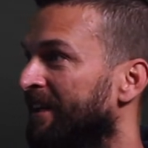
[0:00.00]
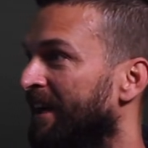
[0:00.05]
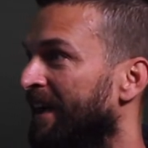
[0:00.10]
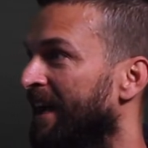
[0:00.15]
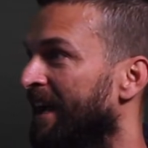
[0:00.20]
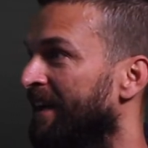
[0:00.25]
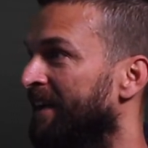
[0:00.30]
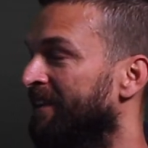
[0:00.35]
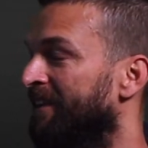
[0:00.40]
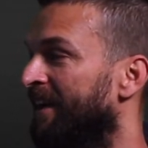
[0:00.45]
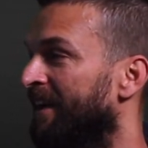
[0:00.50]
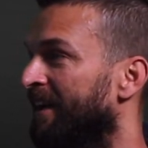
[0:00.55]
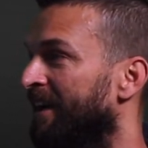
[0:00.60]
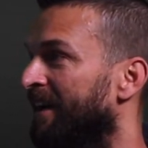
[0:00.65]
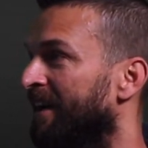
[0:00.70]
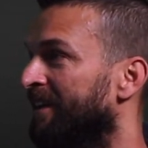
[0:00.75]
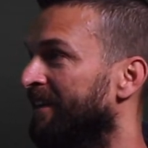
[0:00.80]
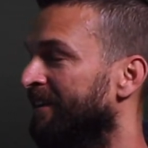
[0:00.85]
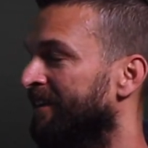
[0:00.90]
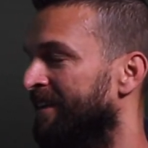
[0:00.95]
And
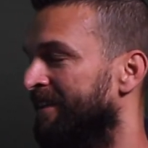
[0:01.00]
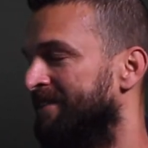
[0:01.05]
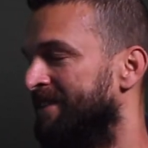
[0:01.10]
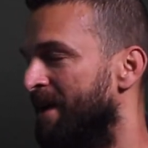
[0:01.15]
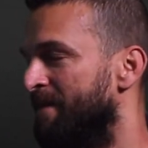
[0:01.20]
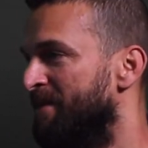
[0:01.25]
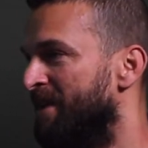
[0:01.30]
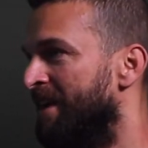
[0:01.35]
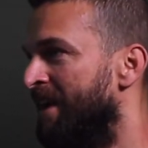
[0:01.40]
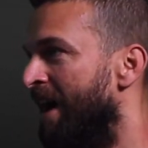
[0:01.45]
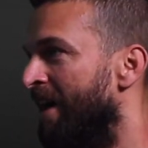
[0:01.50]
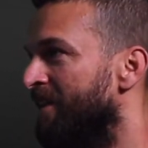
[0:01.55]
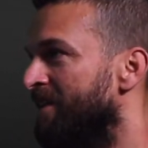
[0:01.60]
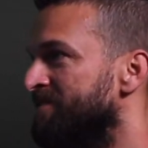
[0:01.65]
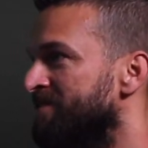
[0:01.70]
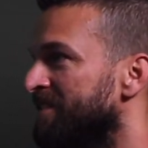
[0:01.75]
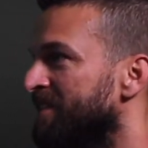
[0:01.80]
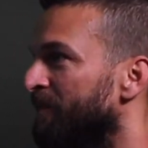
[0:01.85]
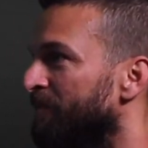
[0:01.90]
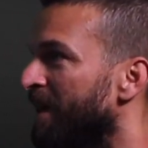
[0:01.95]
Damian
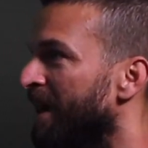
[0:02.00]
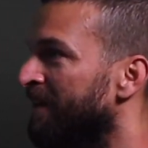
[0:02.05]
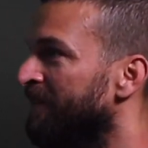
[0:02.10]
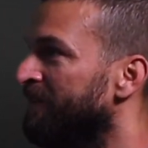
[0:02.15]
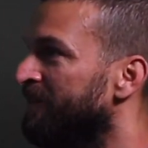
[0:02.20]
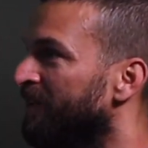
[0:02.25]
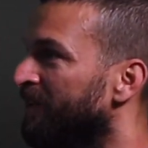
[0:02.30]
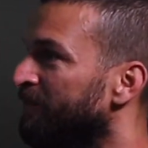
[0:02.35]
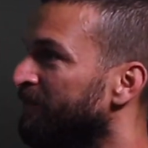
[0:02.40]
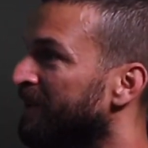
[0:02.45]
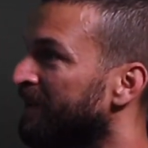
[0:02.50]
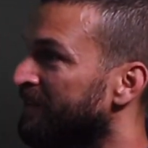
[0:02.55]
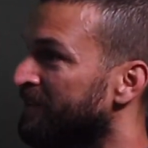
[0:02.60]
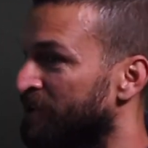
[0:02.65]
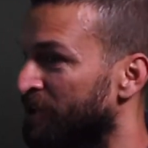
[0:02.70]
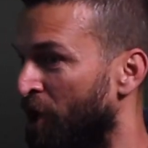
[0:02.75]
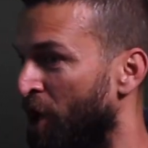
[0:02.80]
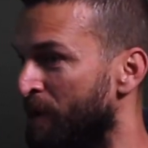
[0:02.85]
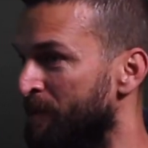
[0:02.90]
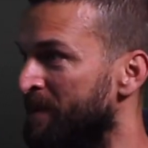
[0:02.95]
Harris in the backfield, but
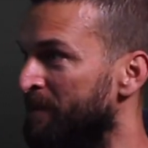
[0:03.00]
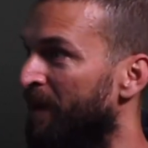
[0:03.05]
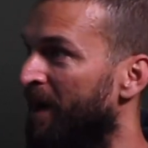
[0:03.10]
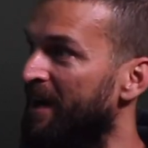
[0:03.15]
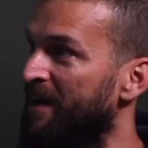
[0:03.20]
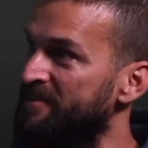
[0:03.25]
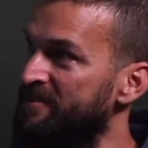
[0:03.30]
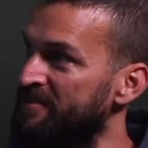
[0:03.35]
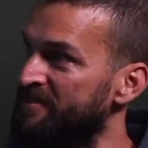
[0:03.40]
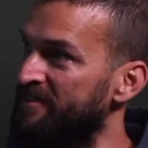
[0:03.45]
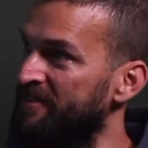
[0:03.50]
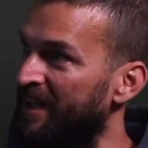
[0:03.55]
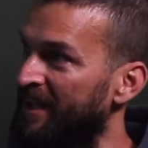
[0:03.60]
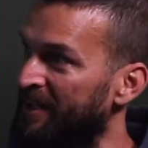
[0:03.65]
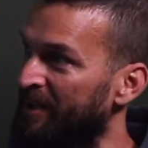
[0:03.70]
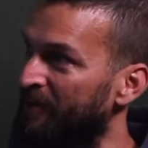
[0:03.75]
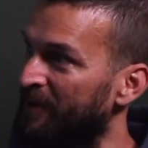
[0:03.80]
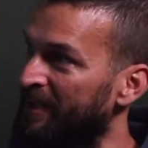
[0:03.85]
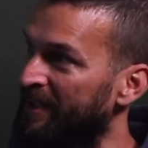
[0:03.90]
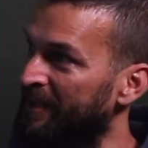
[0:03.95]
Jacoby Myers is an
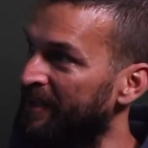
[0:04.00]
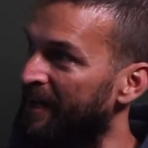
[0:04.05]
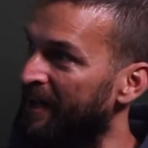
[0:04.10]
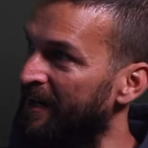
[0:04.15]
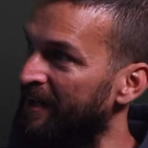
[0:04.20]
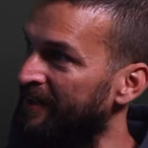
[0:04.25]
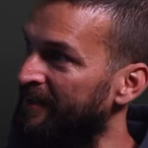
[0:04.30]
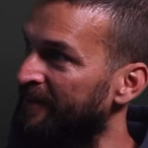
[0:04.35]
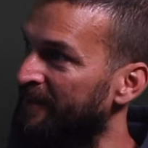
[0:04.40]
underrated guy.